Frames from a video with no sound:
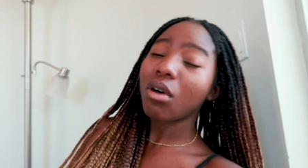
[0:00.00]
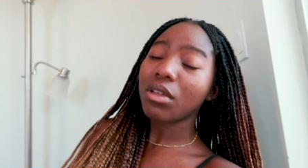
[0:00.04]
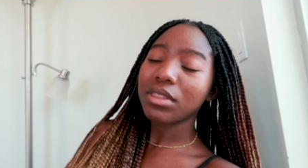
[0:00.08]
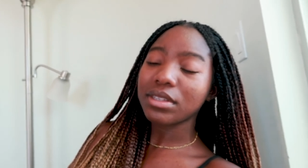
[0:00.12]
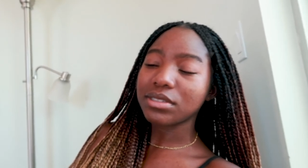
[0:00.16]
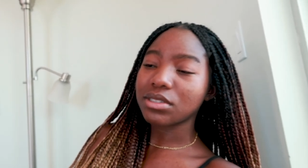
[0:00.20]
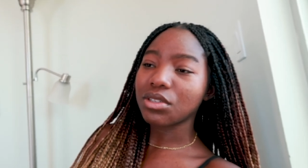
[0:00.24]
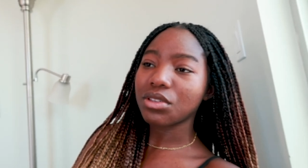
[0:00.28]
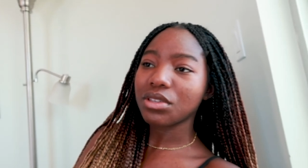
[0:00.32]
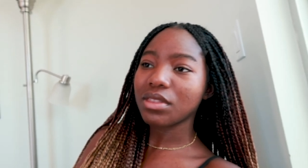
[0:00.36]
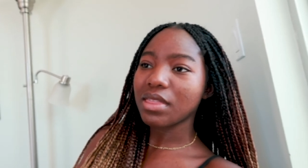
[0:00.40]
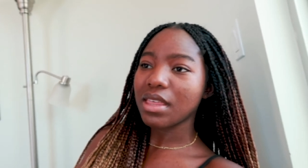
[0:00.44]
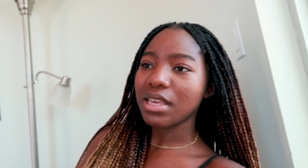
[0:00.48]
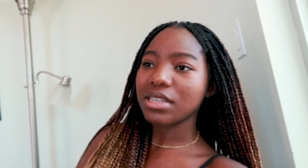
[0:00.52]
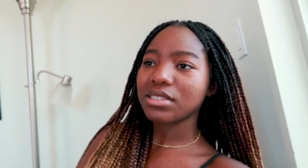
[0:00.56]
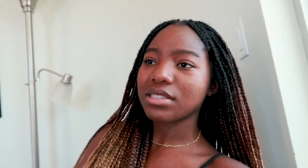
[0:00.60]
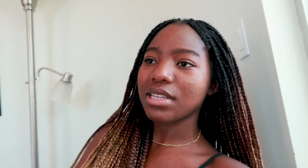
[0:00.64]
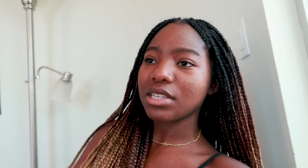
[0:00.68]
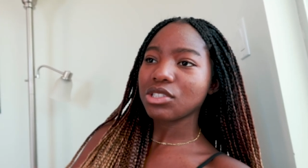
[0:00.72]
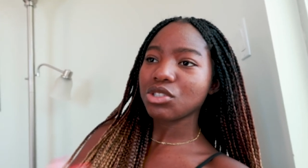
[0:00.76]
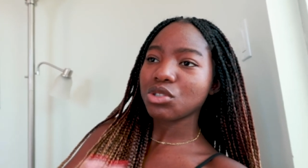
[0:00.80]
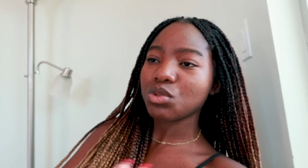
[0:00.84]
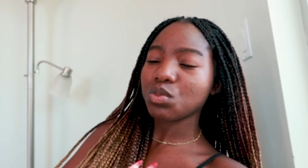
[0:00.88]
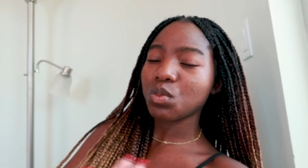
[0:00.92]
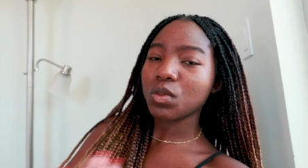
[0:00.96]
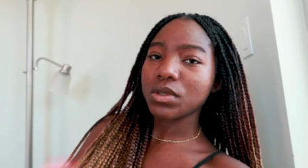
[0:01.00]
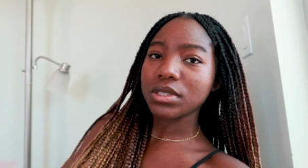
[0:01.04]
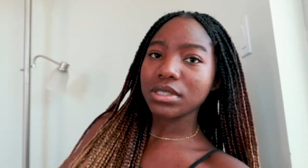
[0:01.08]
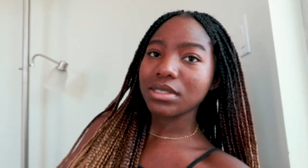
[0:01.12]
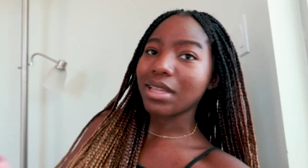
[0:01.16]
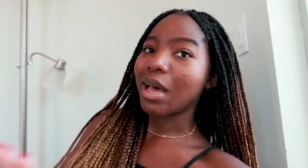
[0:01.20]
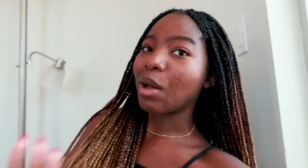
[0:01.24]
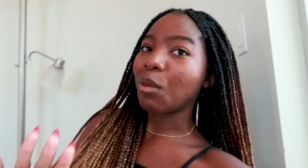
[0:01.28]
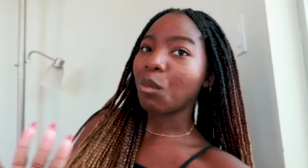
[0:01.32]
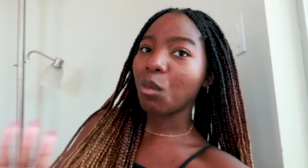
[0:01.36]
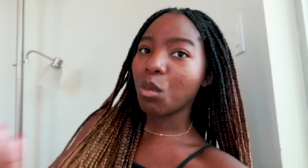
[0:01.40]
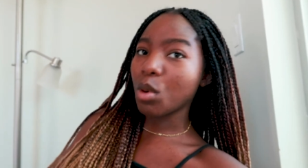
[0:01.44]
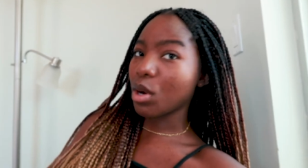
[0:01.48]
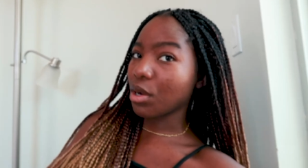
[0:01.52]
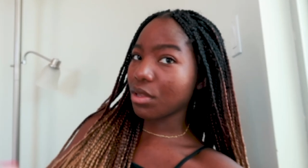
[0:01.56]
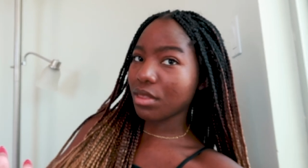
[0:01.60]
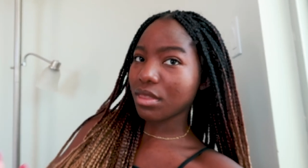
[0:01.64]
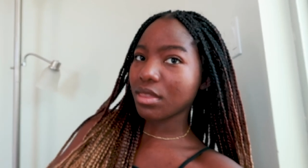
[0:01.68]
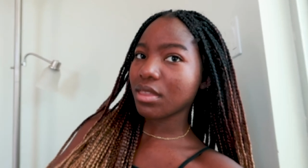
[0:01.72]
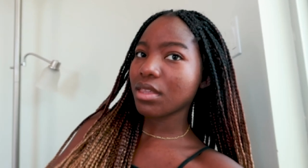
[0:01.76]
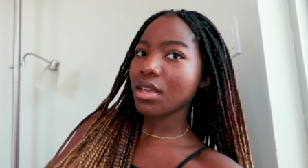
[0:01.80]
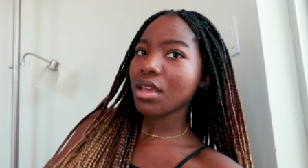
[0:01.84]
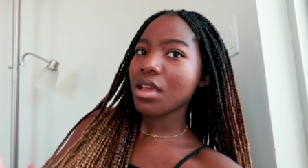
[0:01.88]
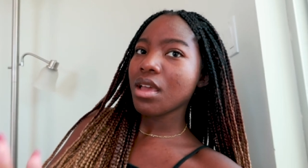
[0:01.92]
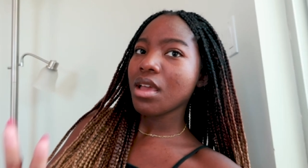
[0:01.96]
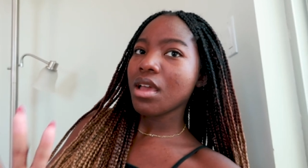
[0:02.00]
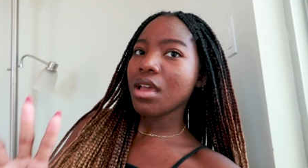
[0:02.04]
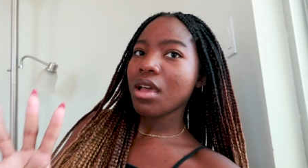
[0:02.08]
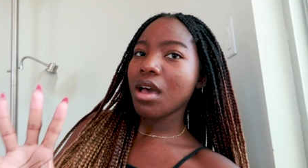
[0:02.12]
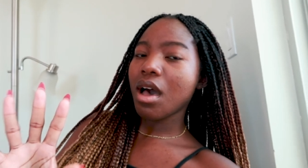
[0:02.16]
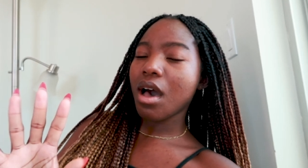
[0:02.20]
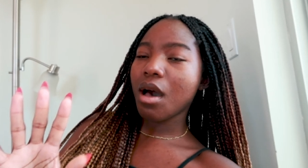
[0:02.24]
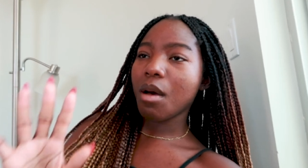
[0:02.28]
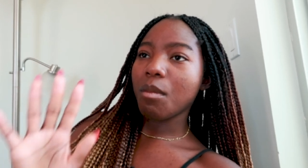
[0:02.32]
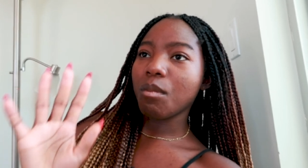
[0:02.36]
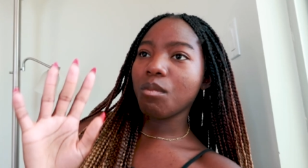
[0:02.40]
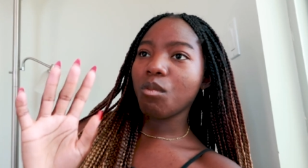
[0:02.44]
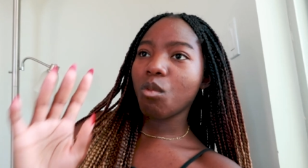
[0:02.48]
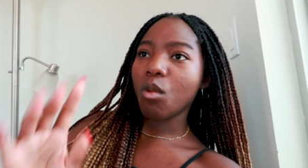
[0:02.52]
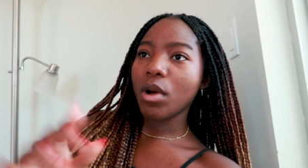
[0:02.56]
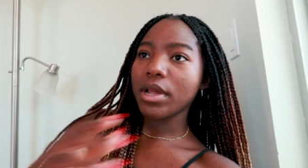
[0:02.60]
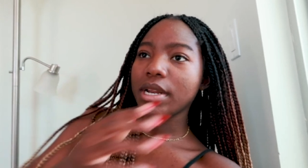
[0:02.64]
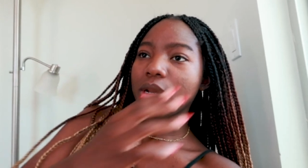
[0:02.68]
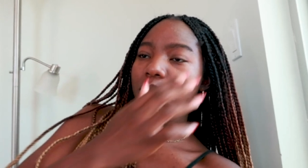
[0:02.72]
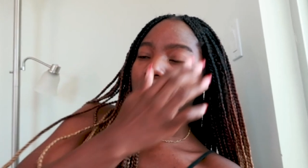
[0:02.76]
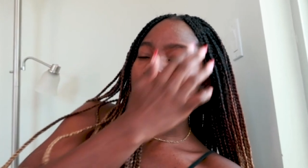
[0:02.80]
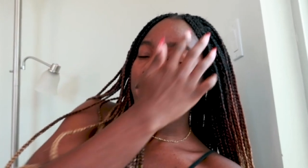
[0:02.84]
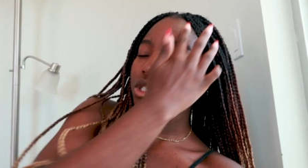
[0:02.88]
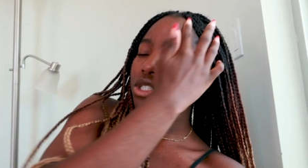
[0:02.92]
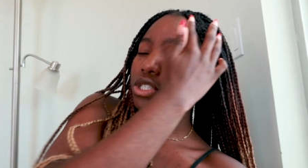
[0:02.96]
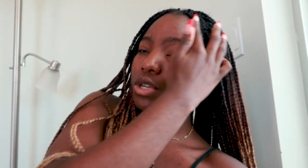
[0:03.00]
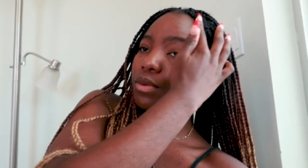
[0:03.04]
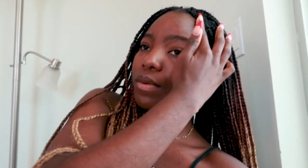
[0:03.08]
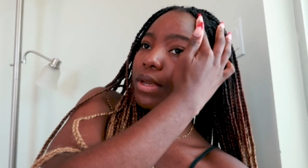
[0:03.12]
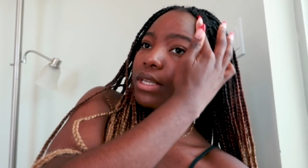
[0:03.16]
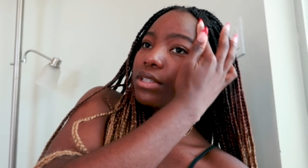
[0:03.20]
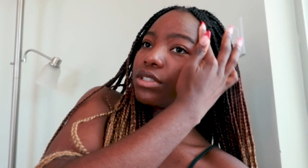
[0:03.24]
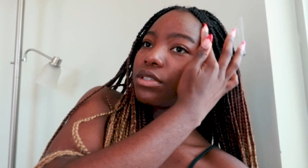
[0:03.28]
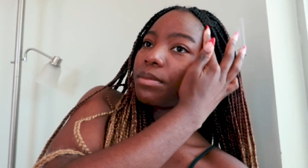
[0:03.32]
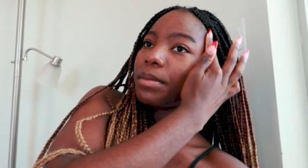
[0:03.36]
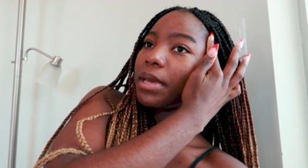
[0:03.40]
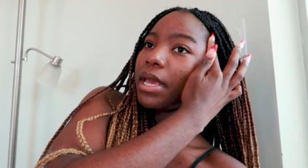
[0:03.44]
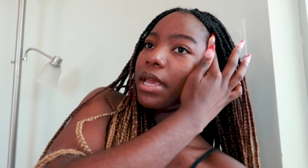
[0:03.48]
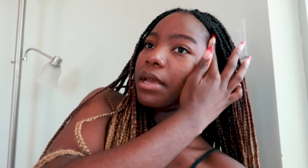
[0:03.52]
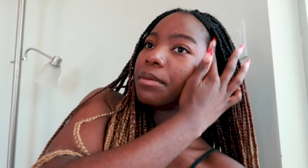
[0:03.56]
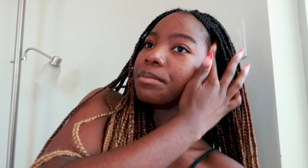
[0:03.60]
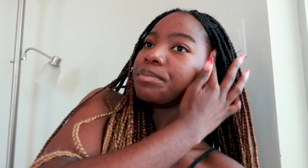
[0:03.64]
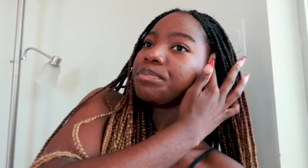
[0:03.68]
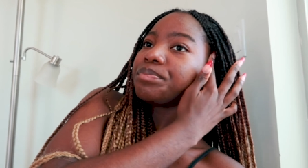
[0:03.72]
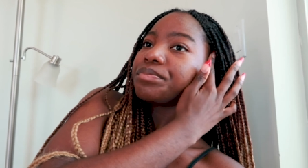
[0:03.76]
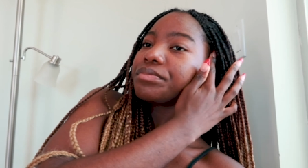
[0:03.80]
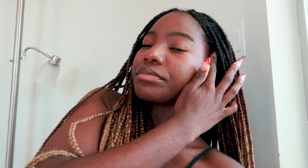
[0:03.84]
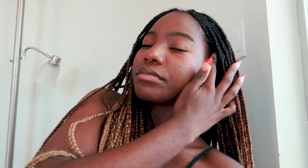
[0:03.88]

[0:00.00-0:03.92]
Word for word: all these other things that just was not worth um, what it was doing to me